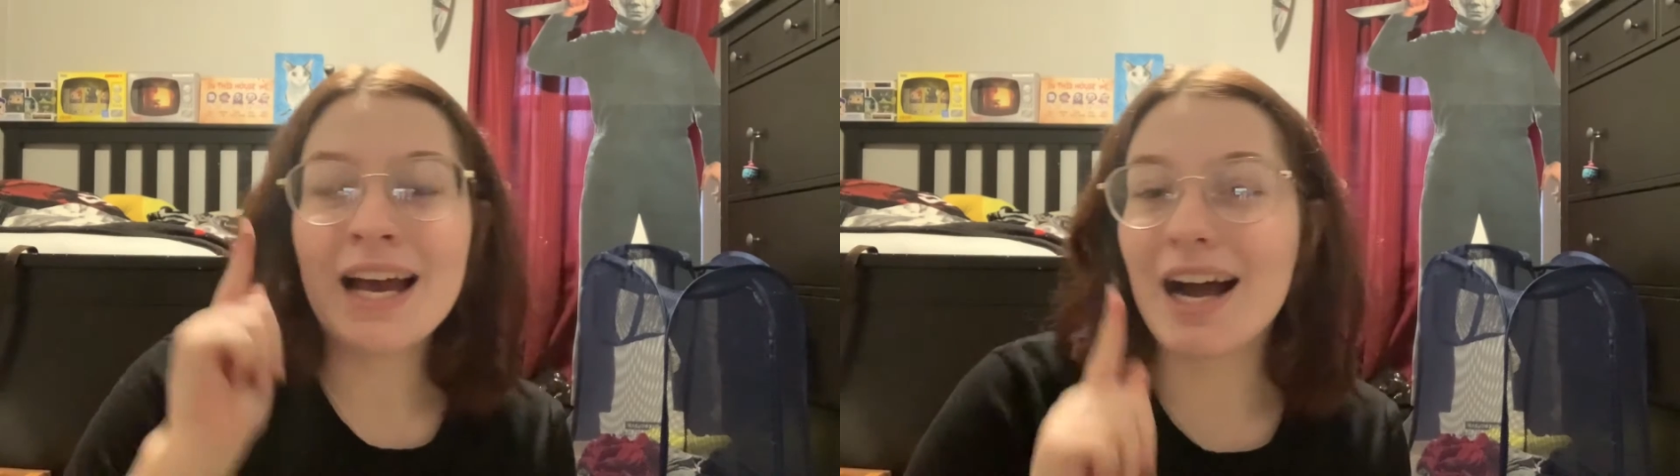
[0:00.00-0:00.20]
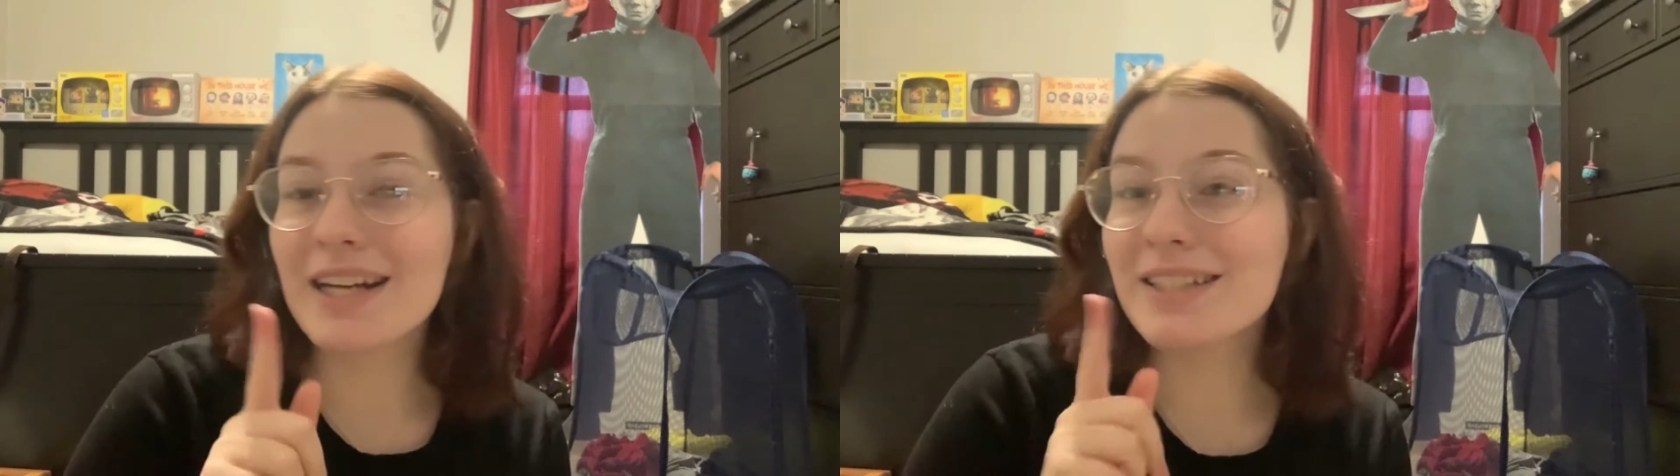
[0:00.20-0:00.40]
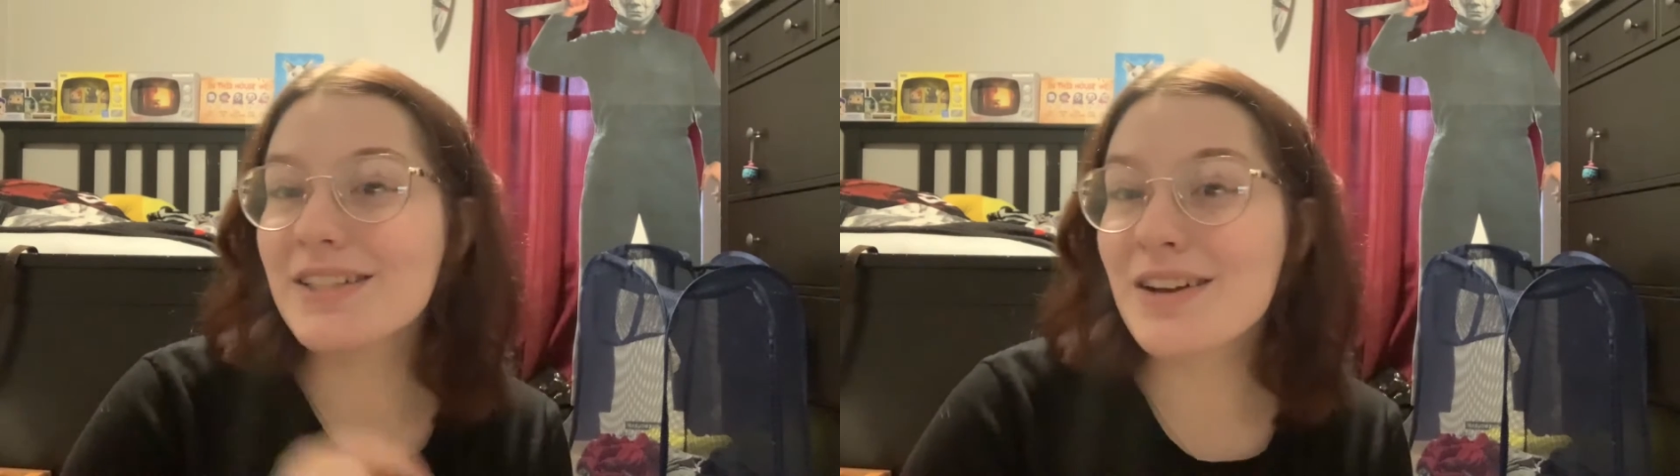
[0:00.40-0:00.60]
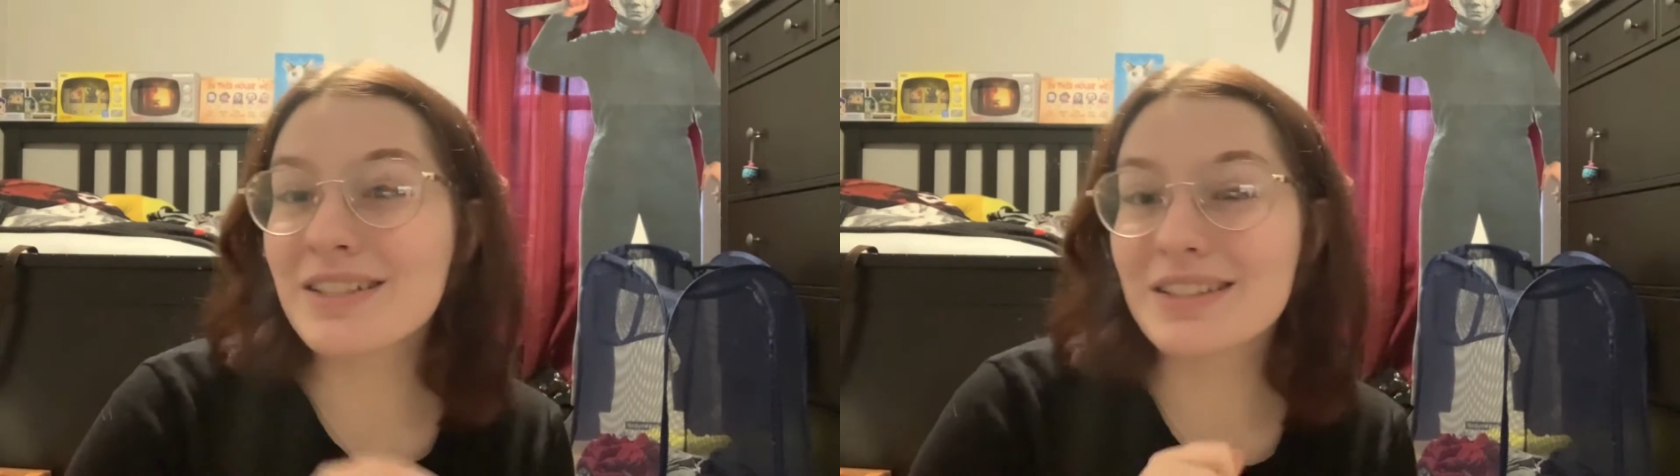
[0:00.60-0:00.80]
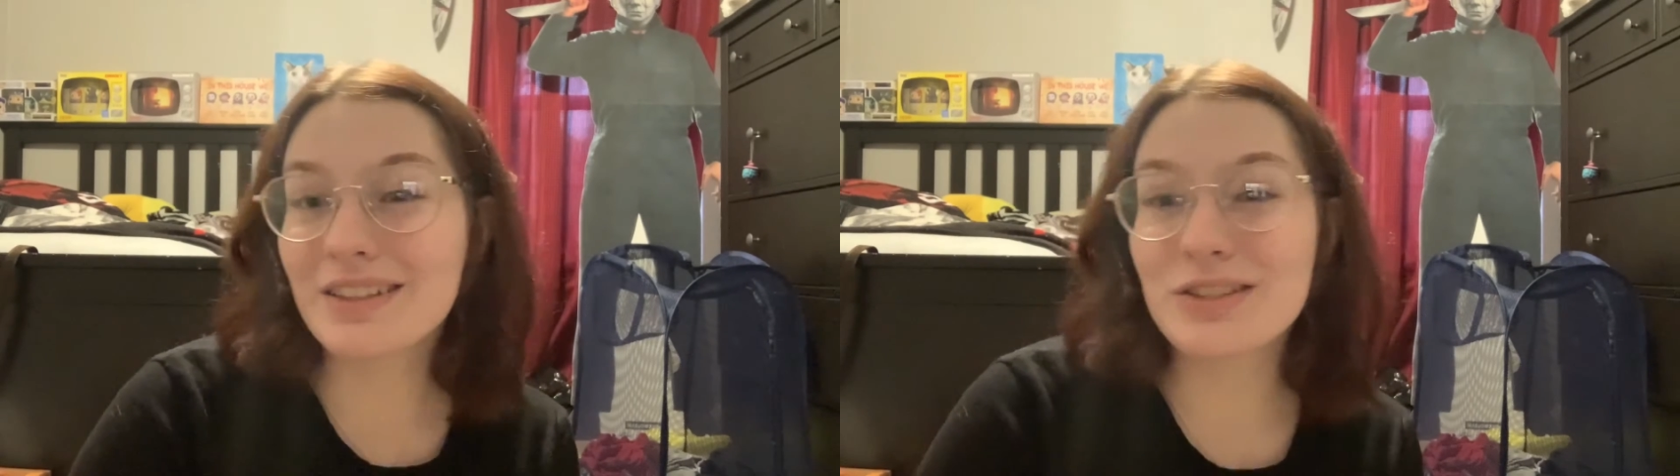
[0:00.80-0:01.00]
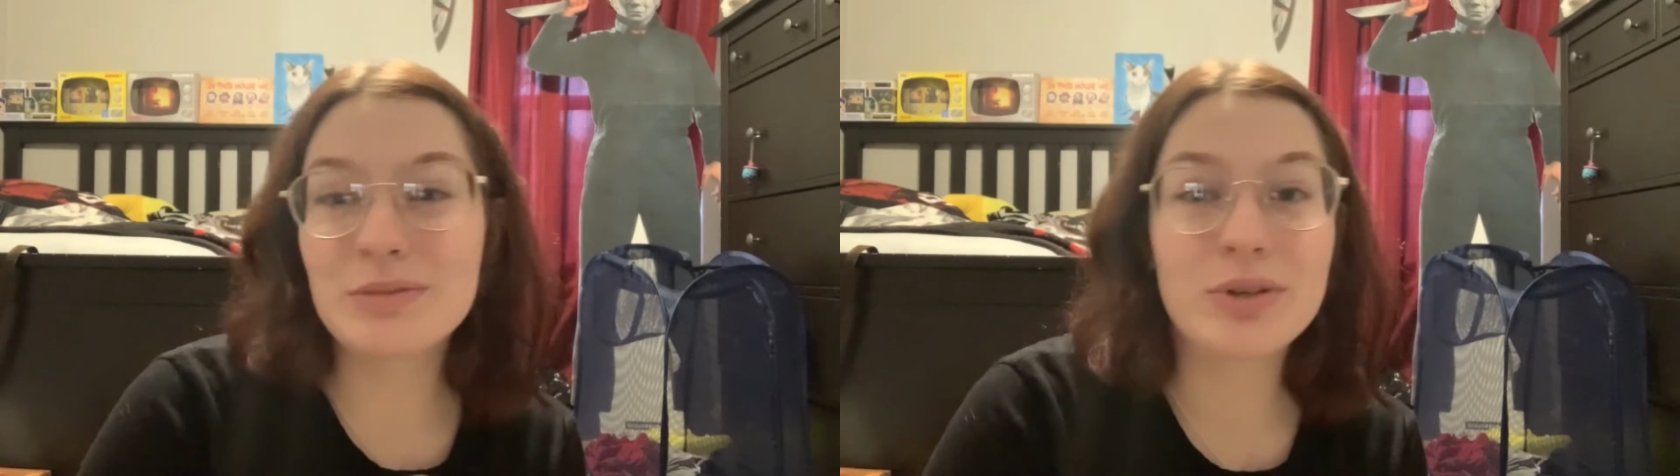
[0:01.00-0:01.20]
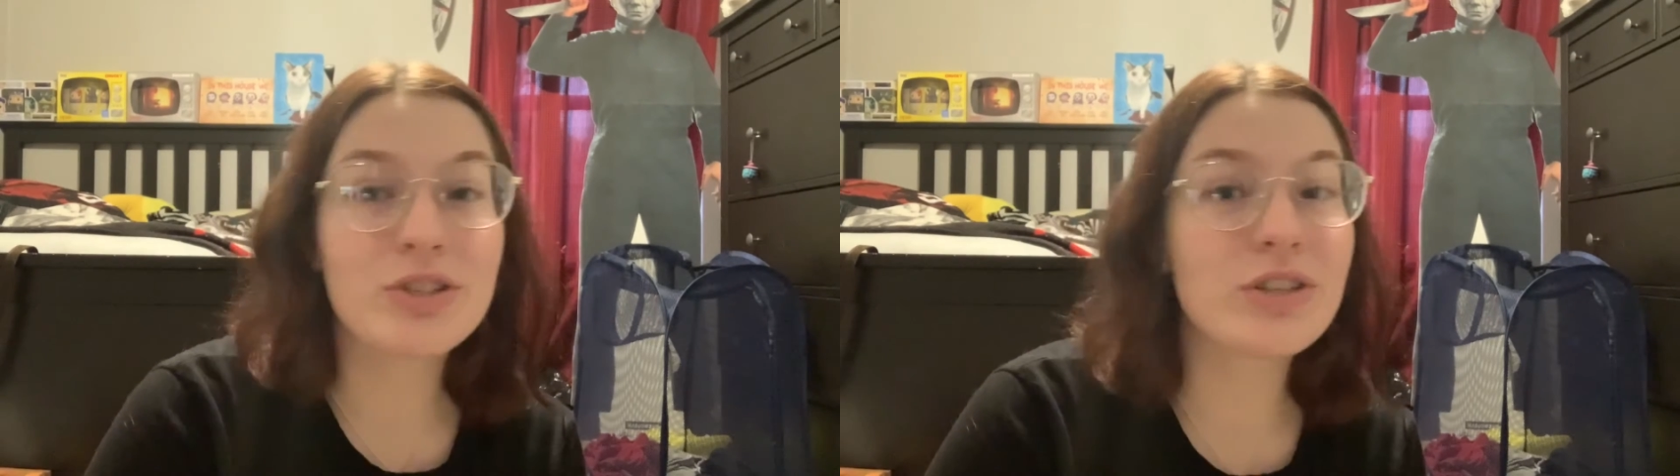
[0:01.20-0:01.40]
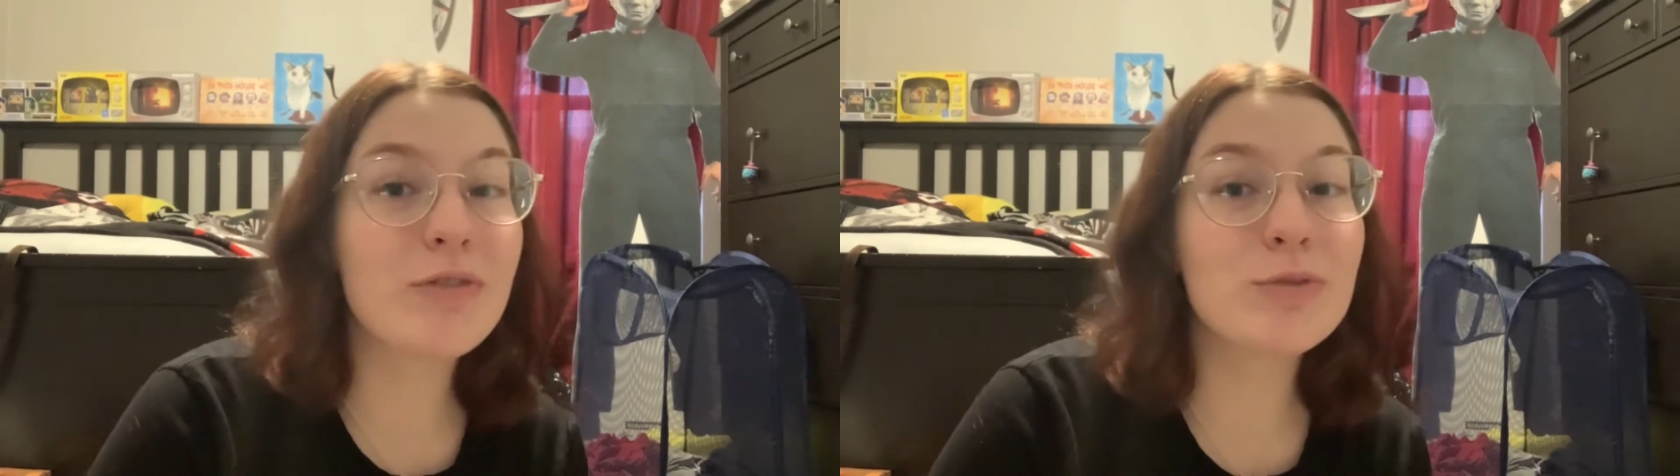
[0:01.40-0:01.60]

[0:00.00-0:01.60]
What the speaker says: I did not dust my shelves